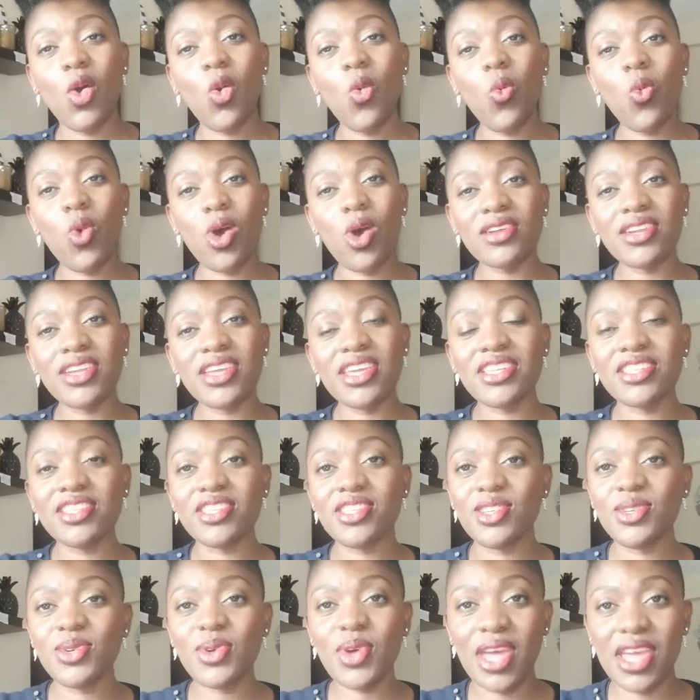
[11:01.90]
one
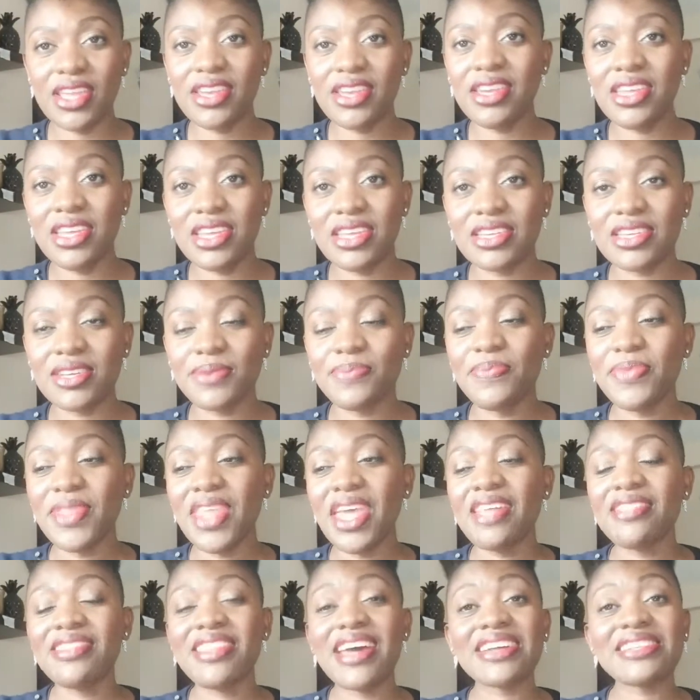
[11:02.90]
into a need?
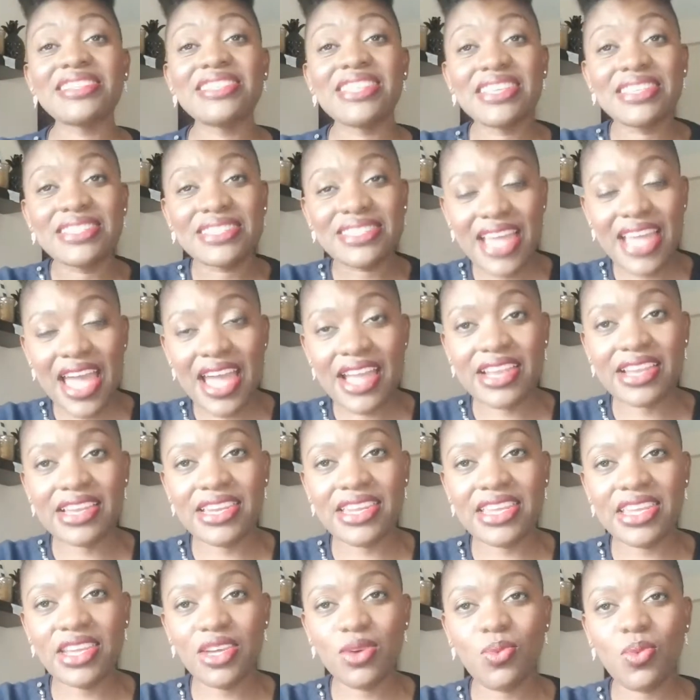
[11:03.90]
That's
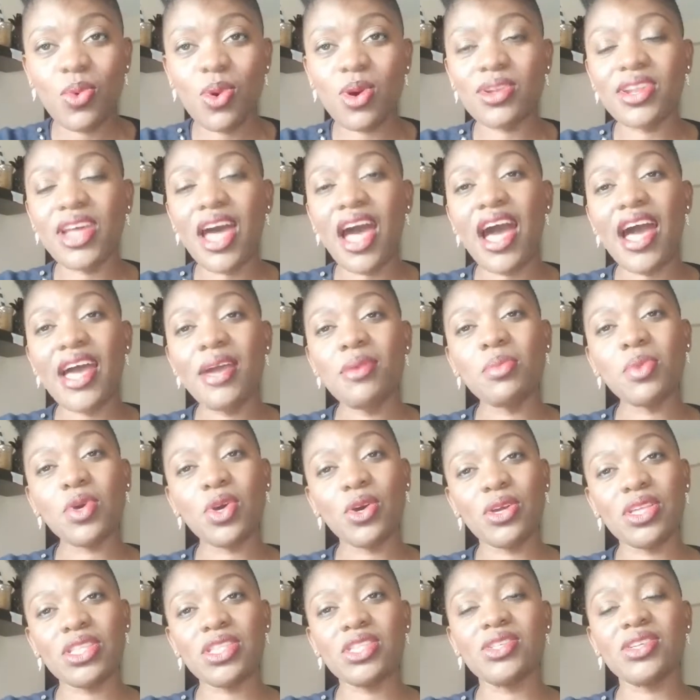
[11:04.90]
exactly what I'm
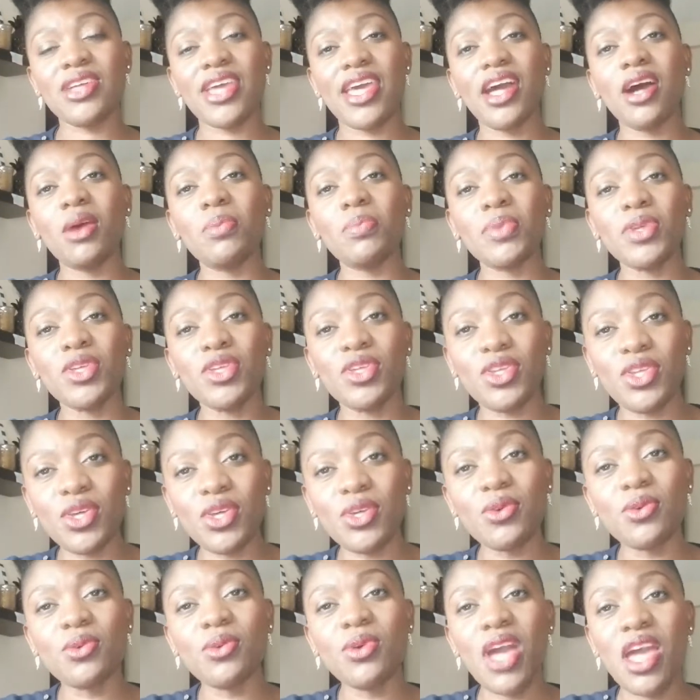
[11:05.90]
going to help
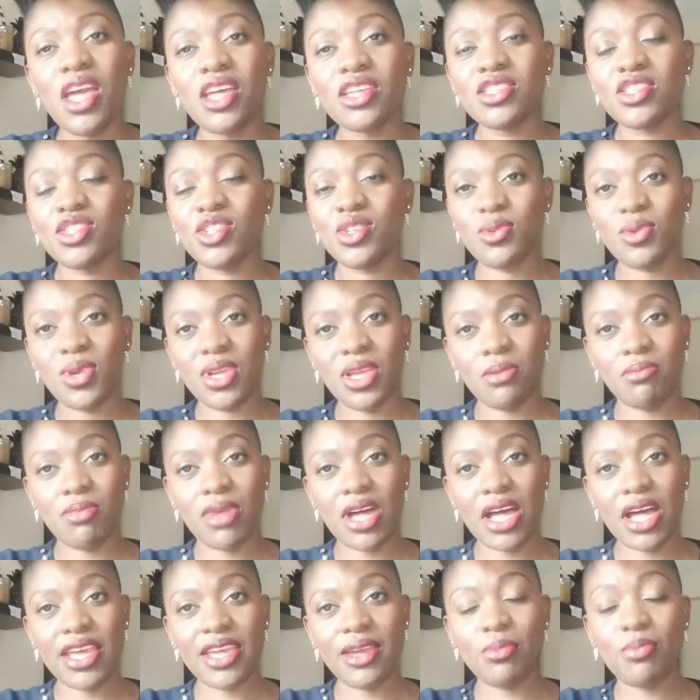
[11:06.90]
you during
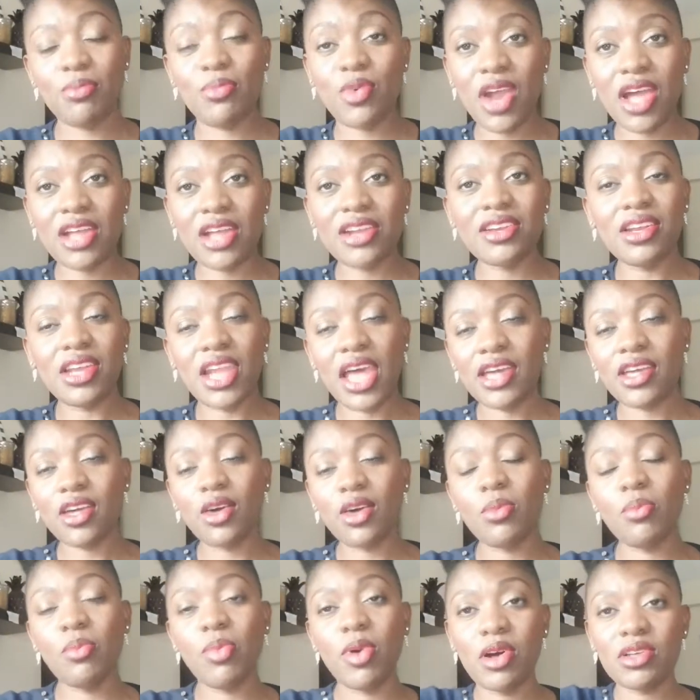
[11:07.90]
my Brand Like
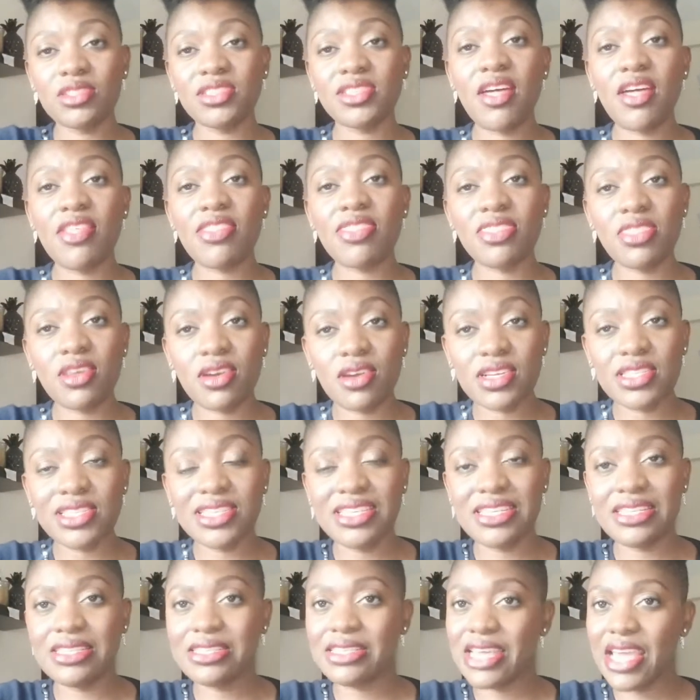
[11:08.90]
a Boss, a
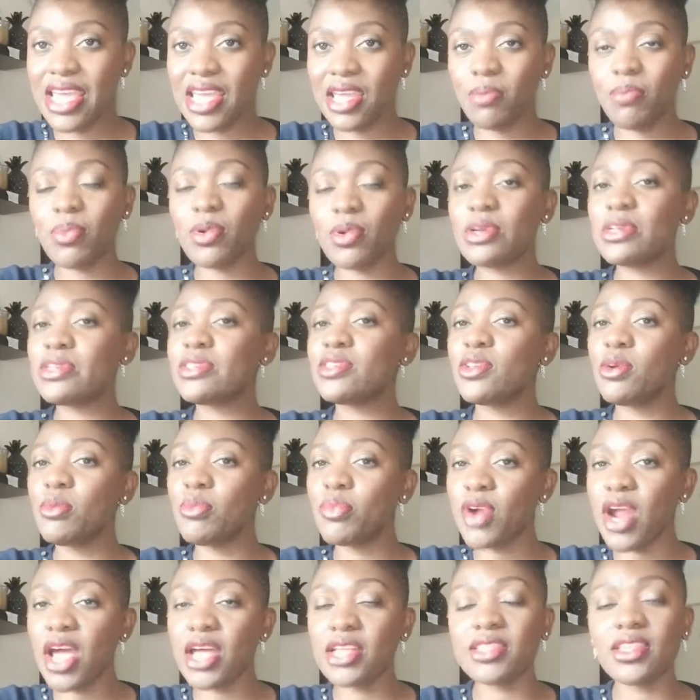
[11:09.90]
30-day personal
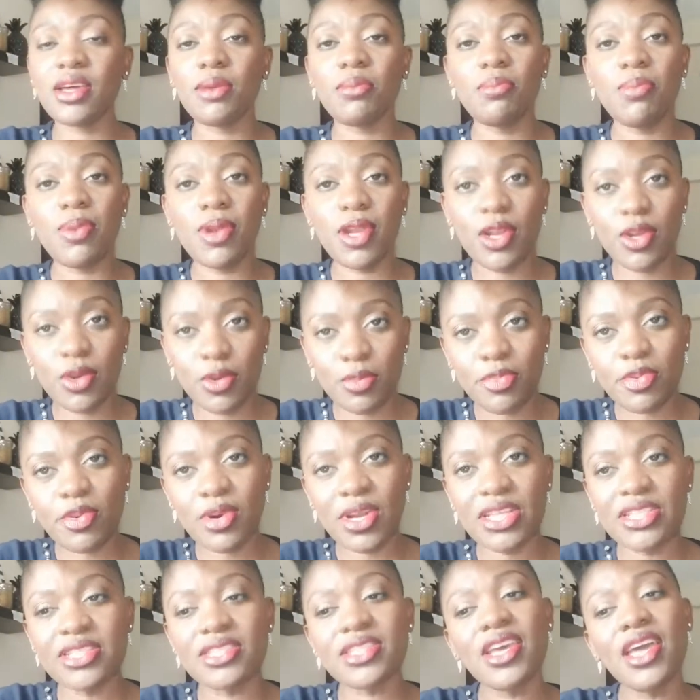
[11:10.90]
brand
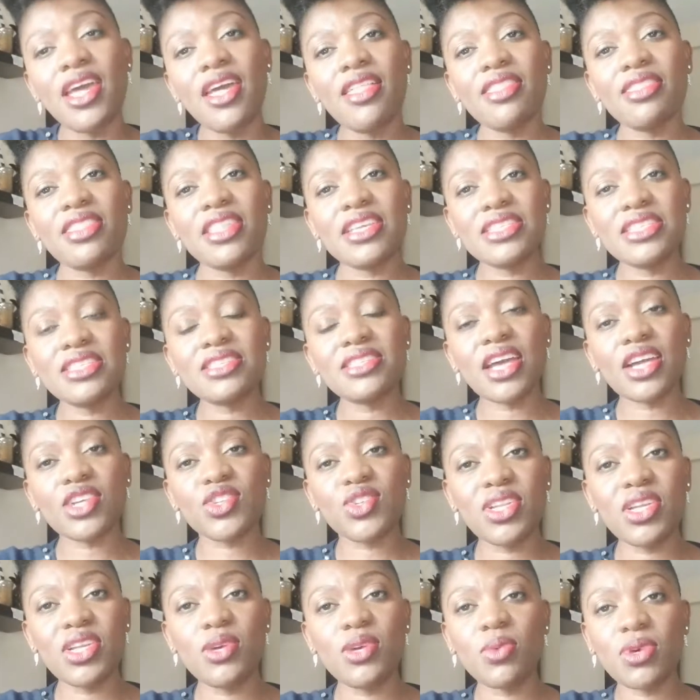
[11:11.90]
blueprint. This is
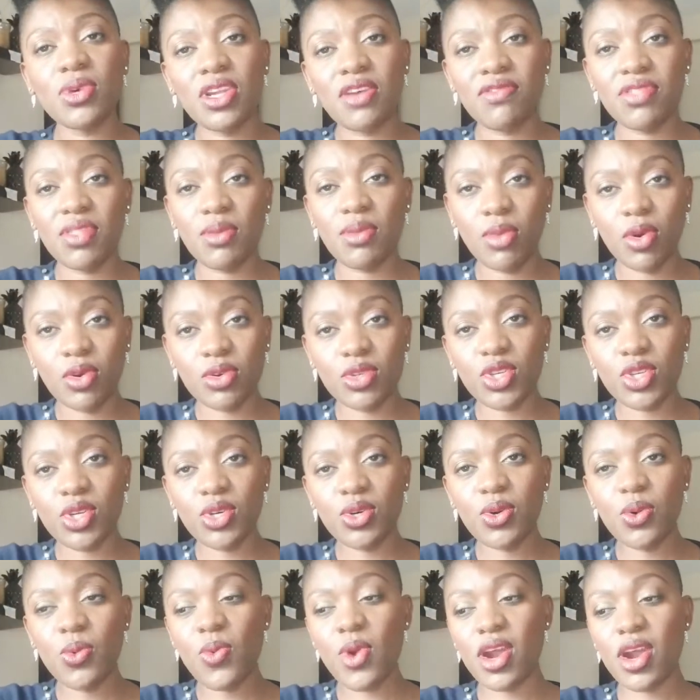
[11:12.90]
actually one of the
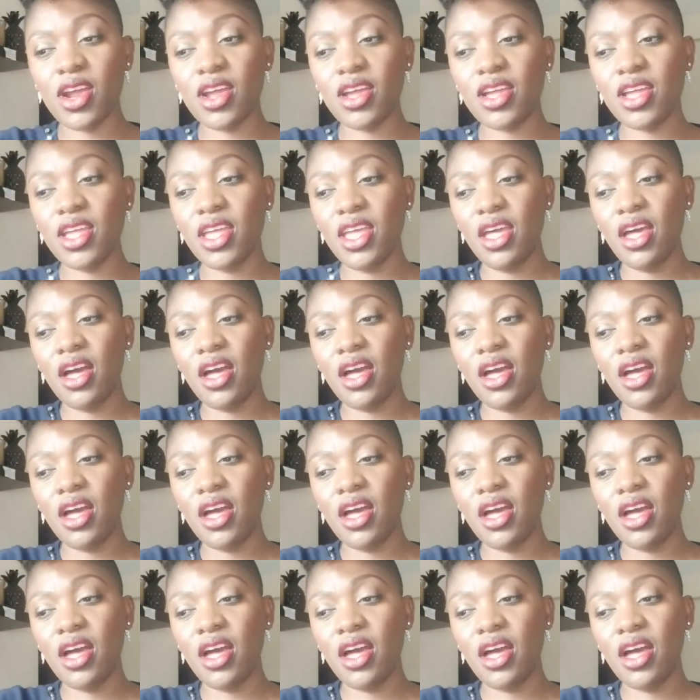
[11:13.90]
module where